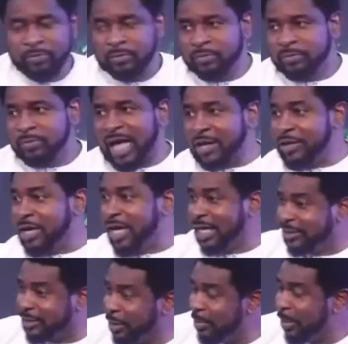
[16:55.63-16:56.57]
Are you
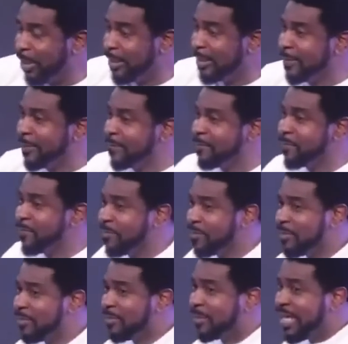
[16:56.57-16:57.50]
here, somebody?
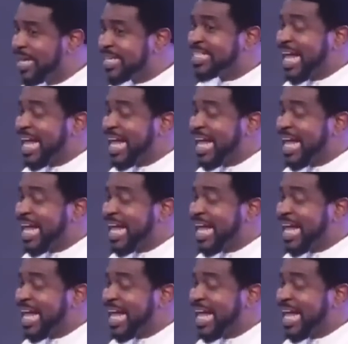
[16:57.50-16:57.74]
It's